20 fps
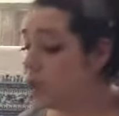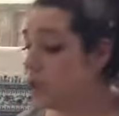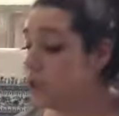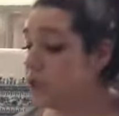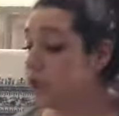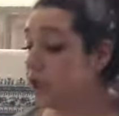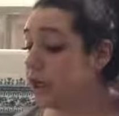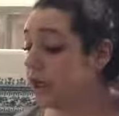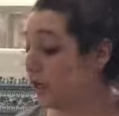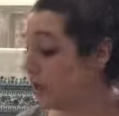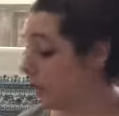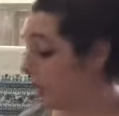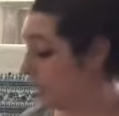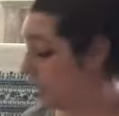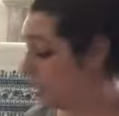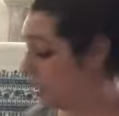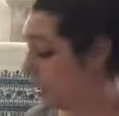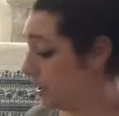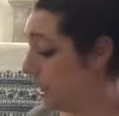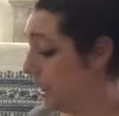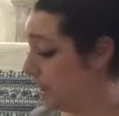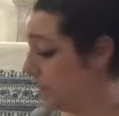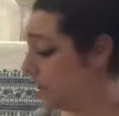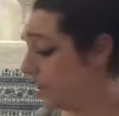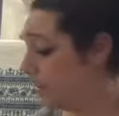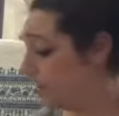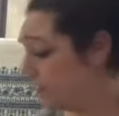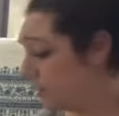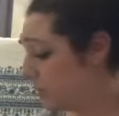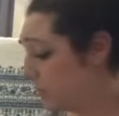Sorry,
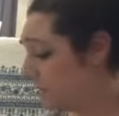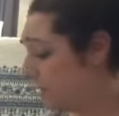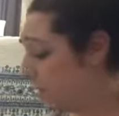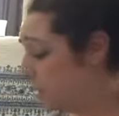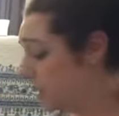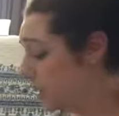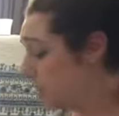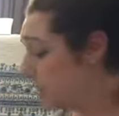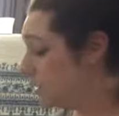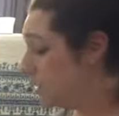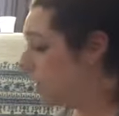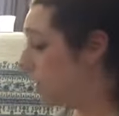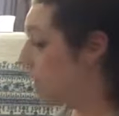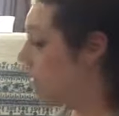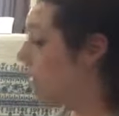the enrichments. Here it is.